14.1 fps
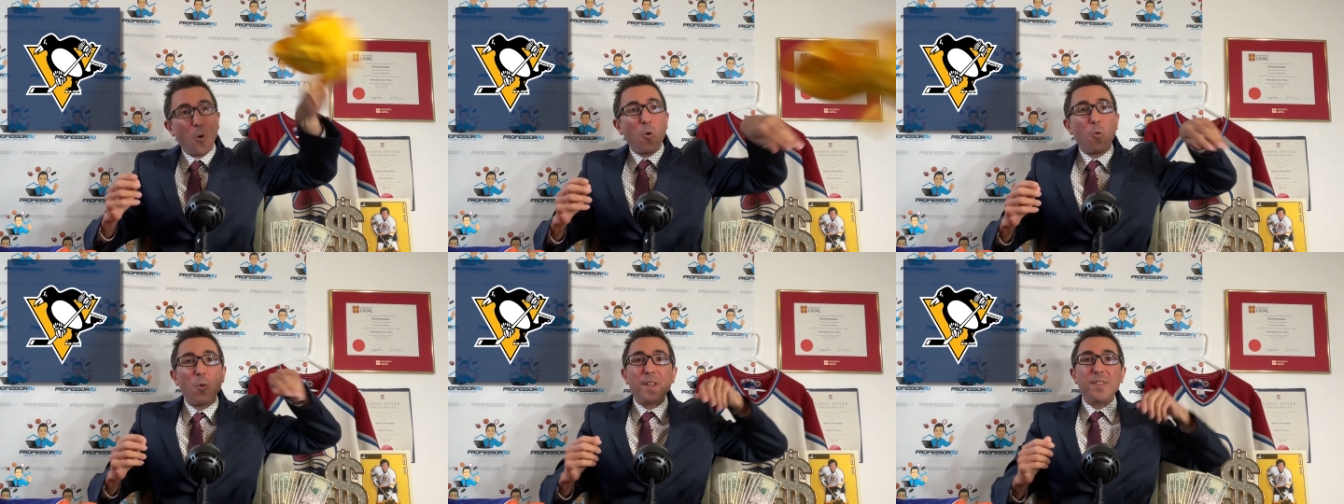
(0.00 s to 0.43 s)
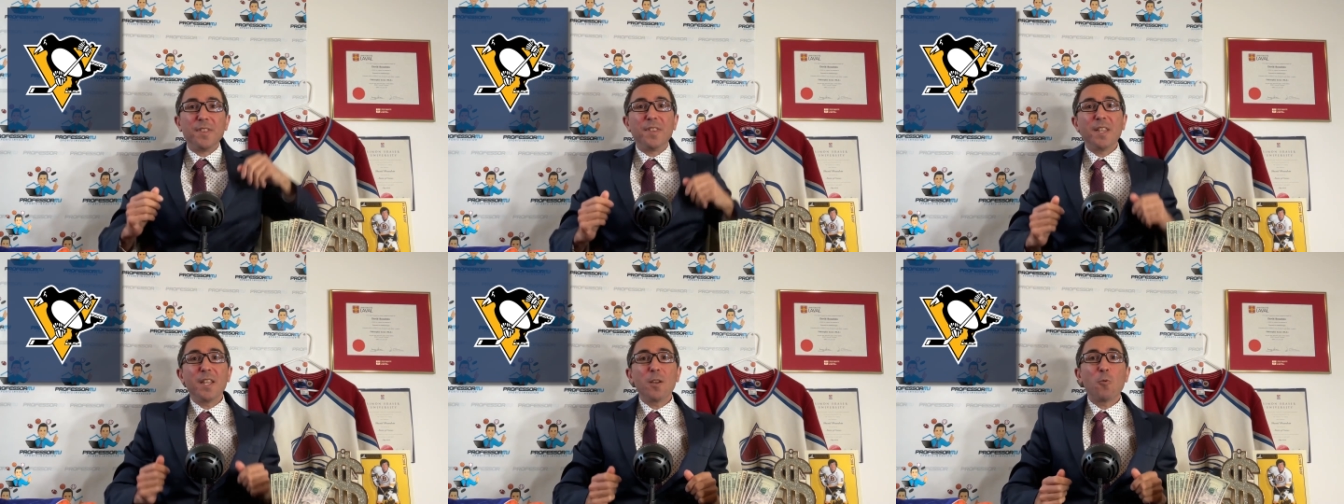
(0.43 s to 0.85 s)
when
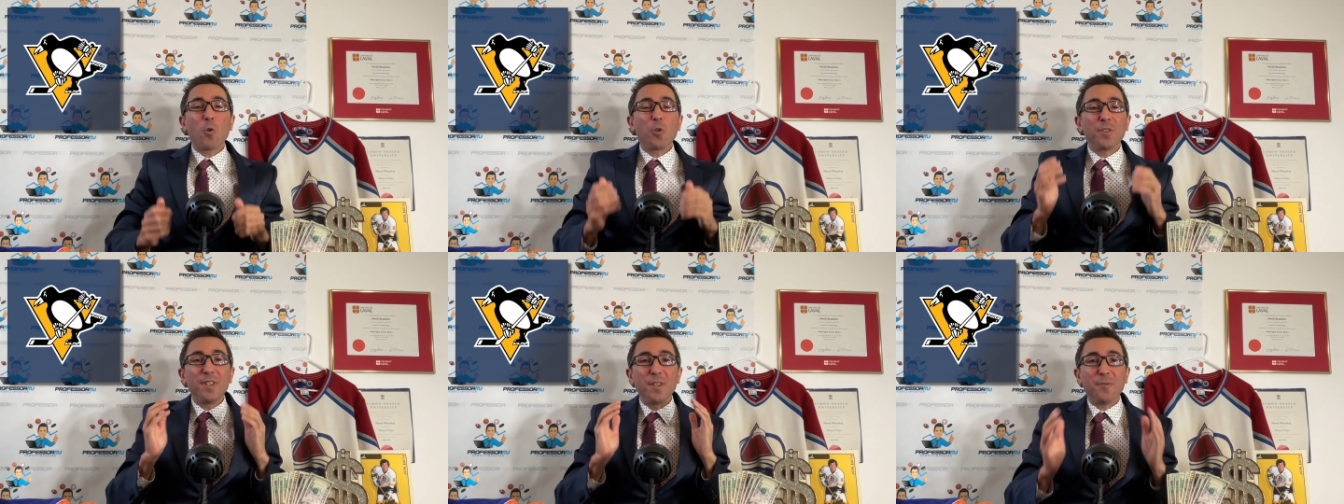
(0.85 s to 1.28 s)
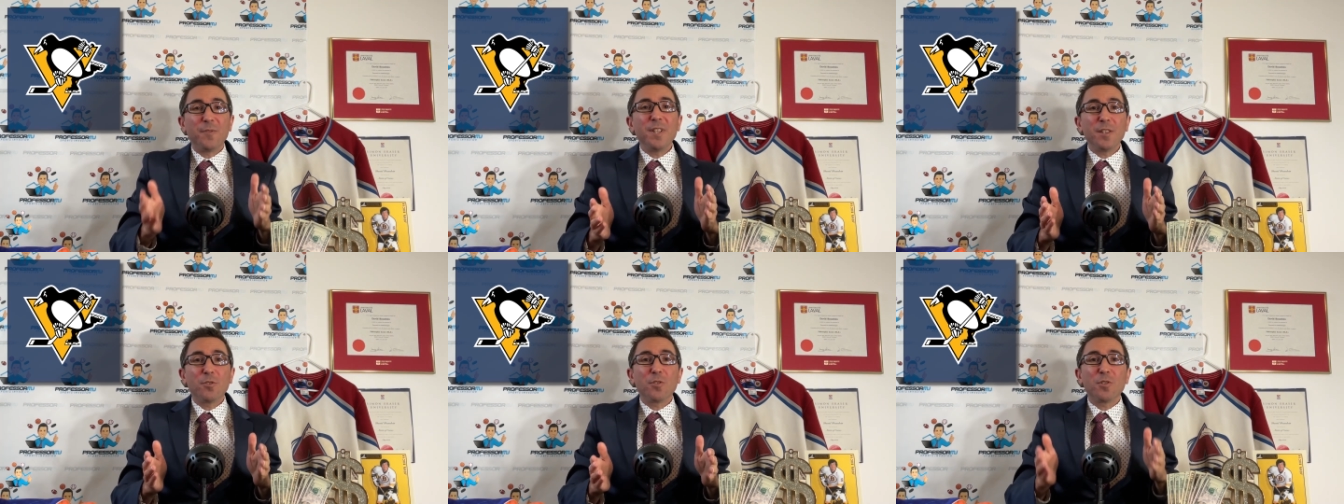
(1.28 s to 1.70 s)
they were
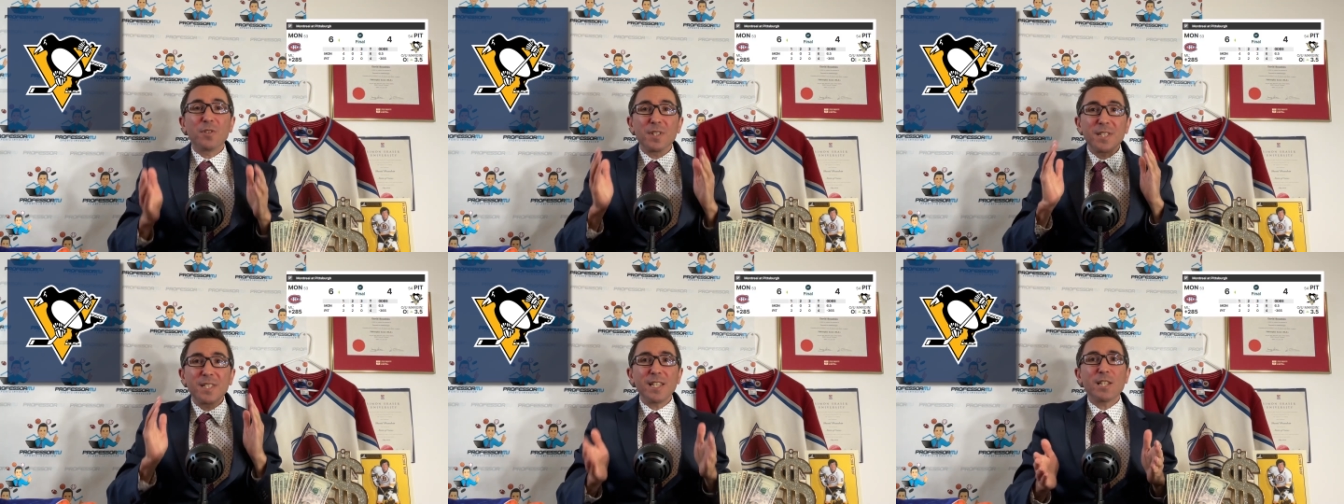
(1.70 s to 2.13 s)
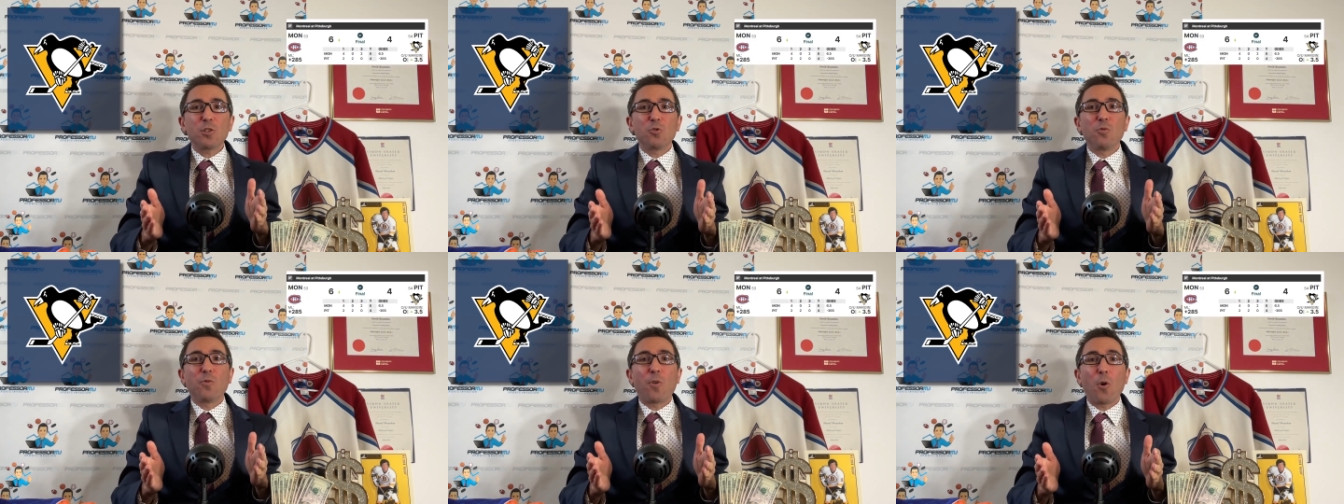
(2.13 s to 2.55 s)
defeated
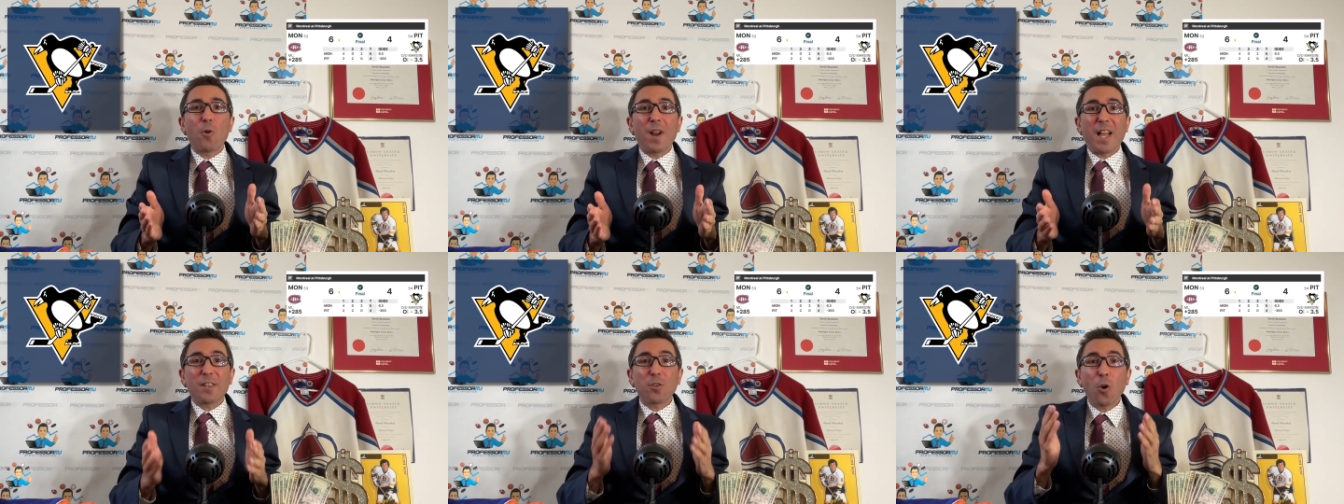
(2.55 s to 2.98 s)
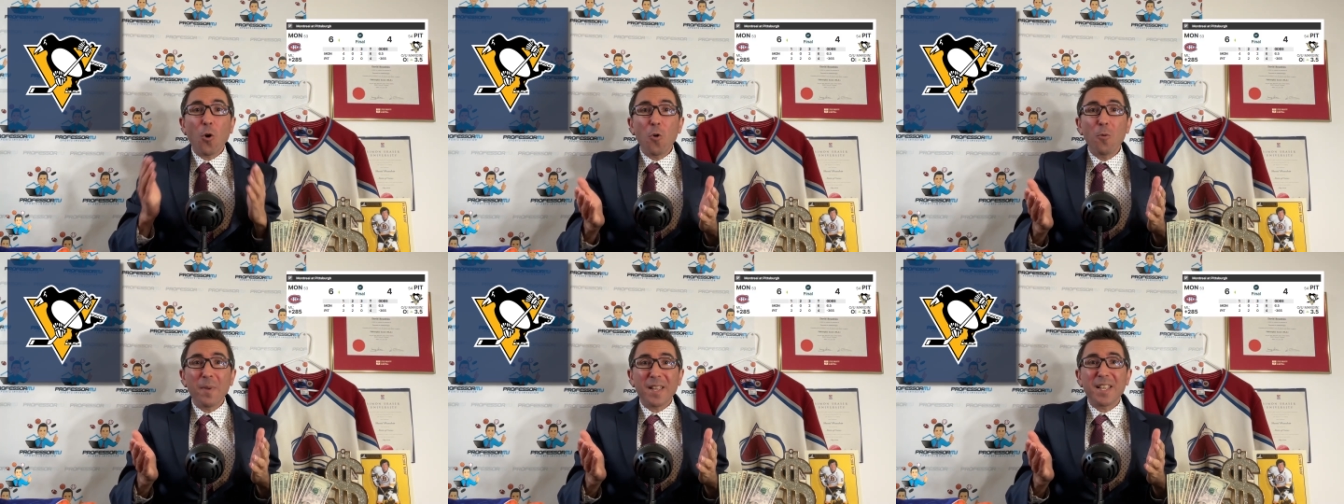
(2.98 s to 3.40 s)
6-4 at
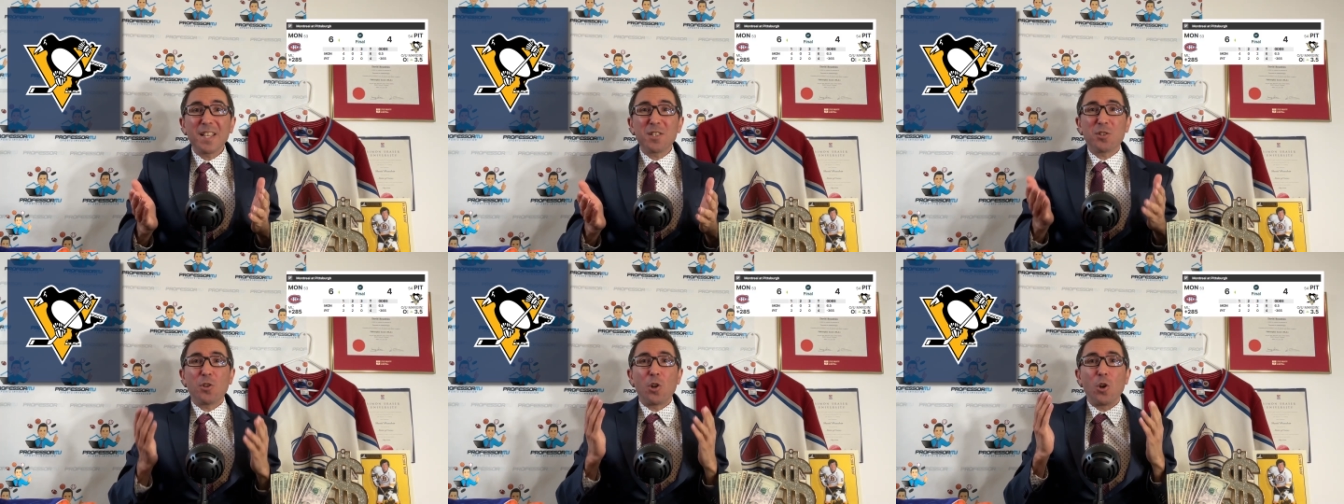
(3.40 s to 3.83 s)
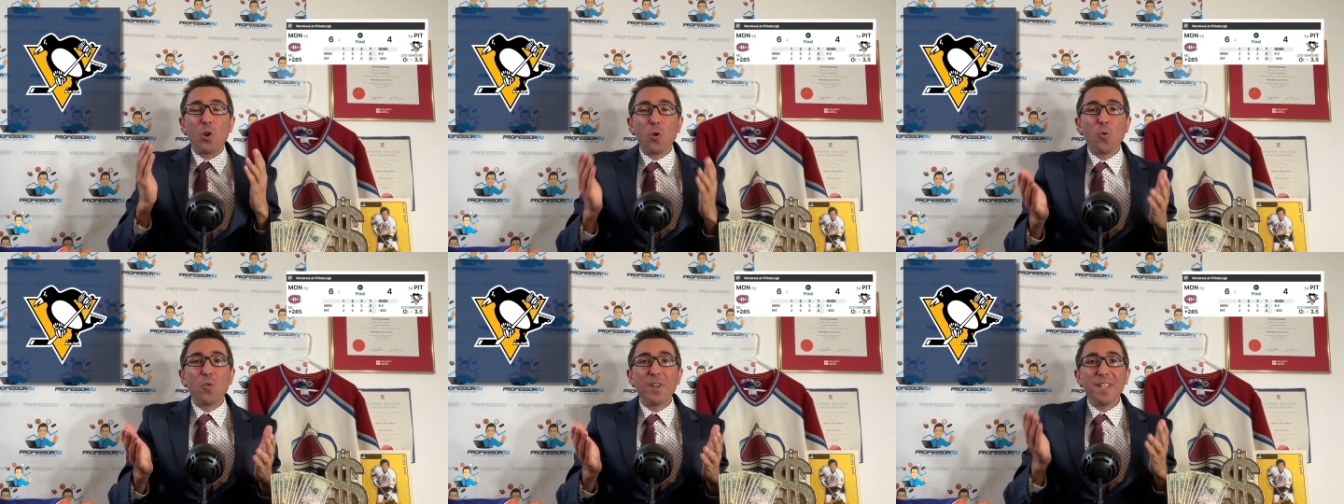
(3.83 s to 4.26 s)
home against the
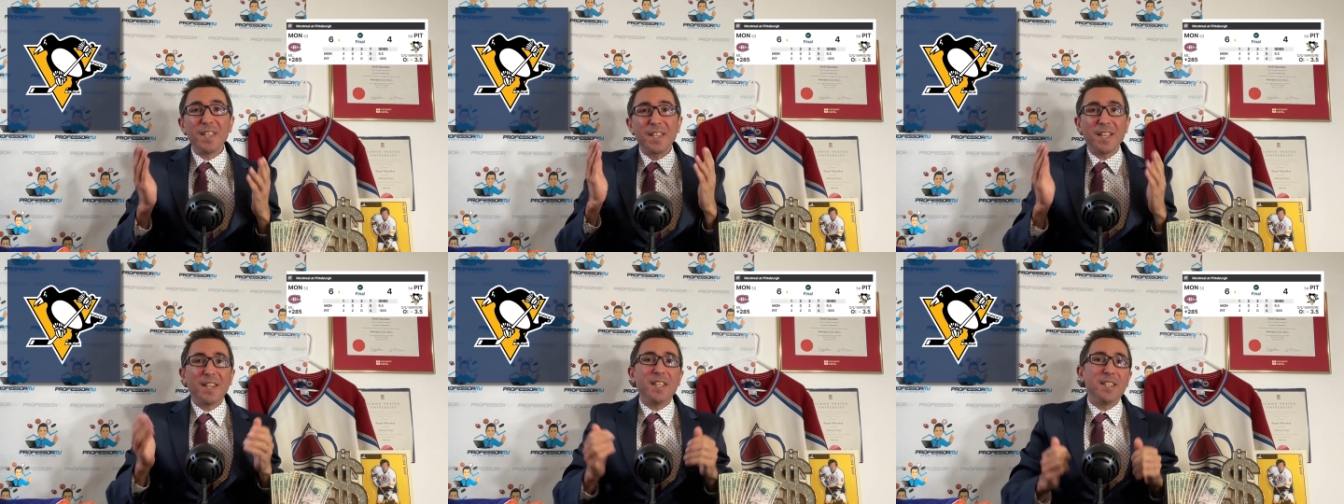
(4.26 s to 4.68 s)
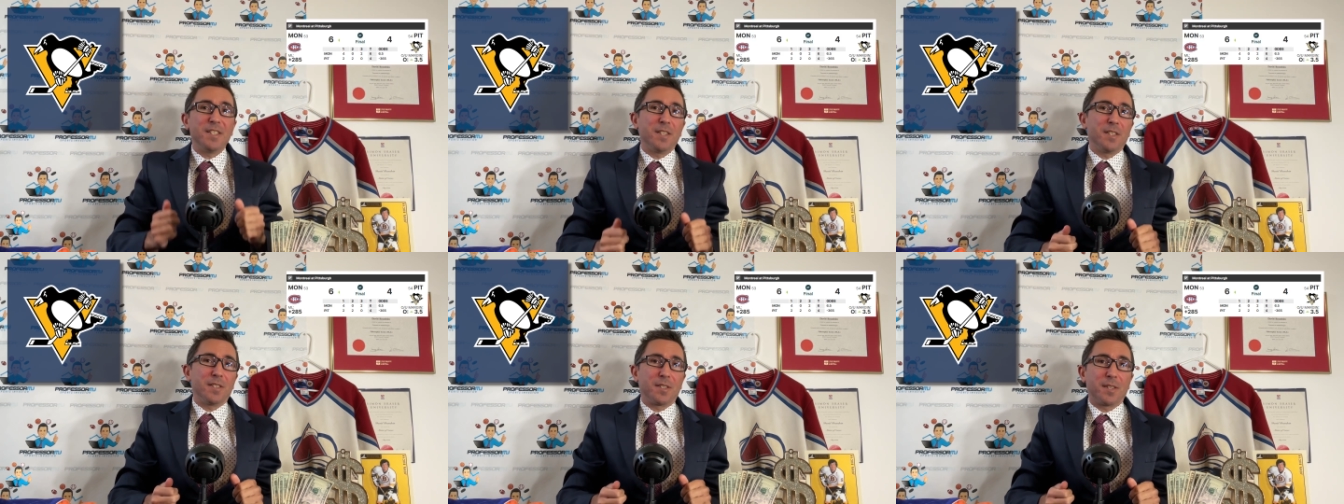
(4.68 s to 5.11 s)
lowly
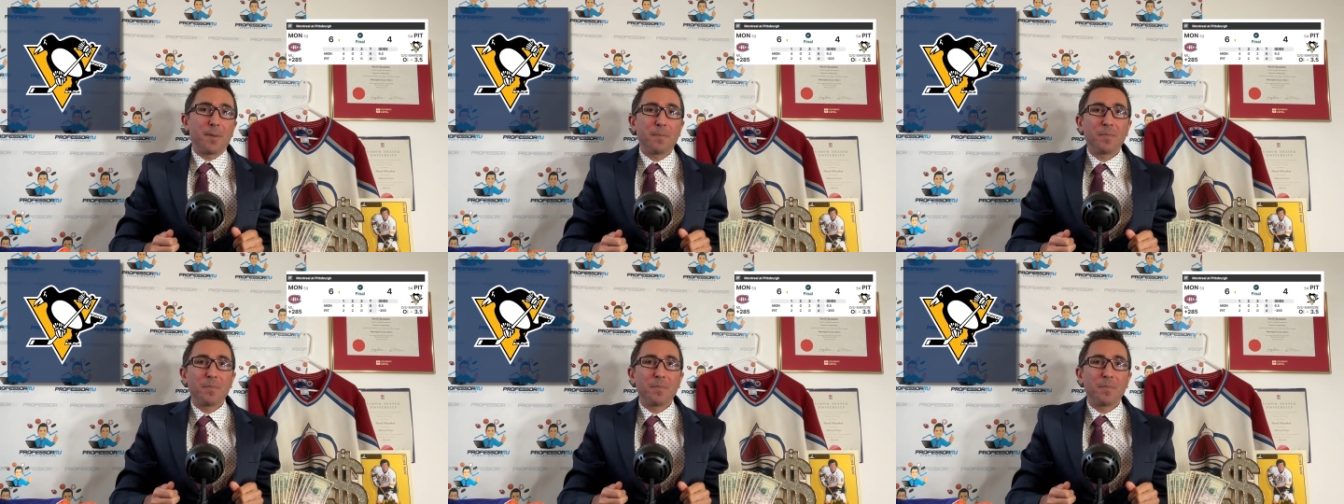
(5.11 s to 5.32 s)
Canadiens.